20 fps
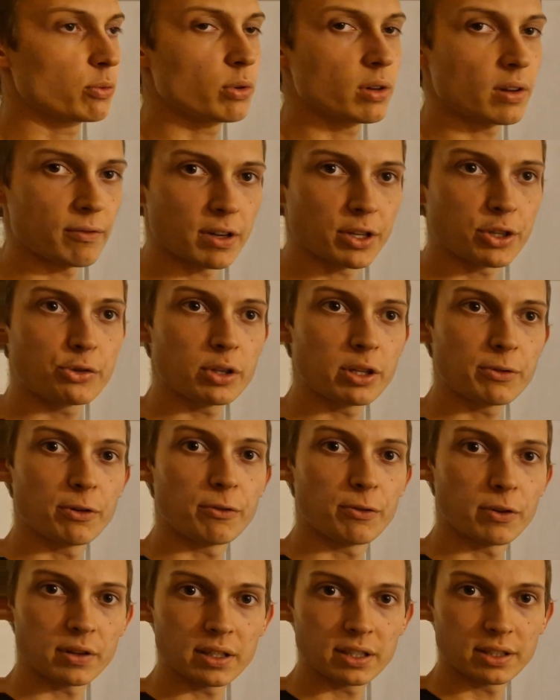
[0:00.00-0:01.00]
will eventually
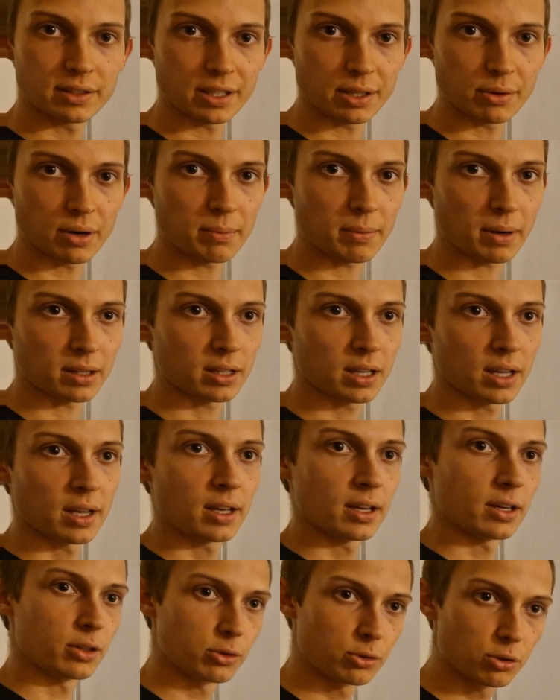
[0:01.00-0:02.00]
fulfill this theorem, but
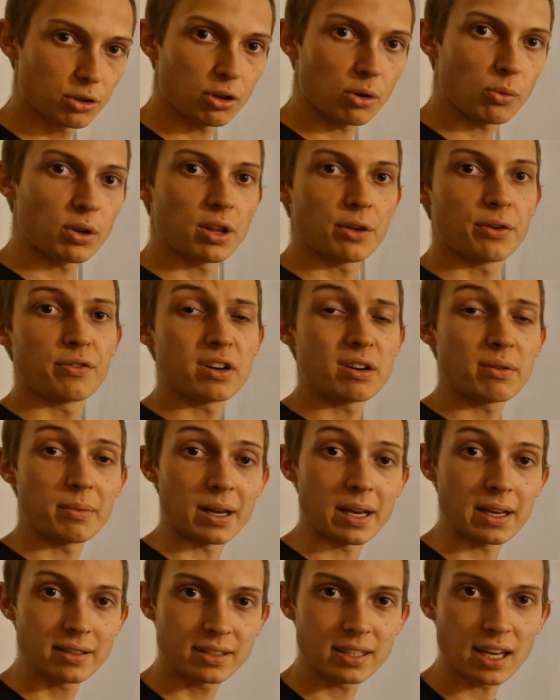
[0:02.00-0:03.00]
you don't know what the
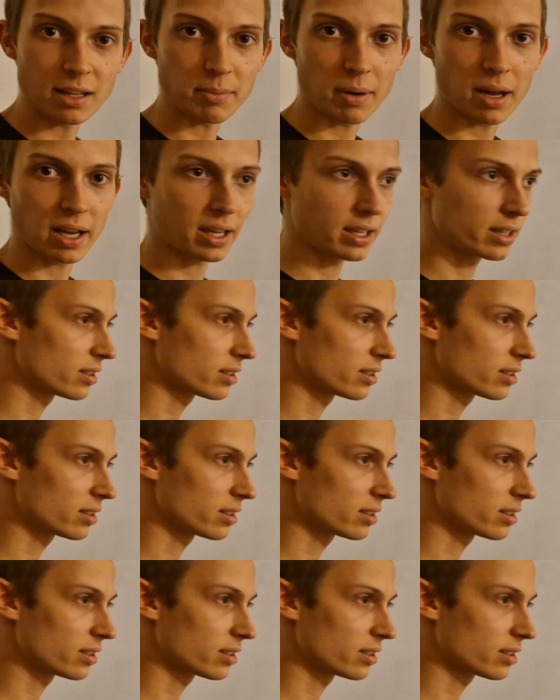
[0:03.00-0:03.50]
theorem is yet, but I can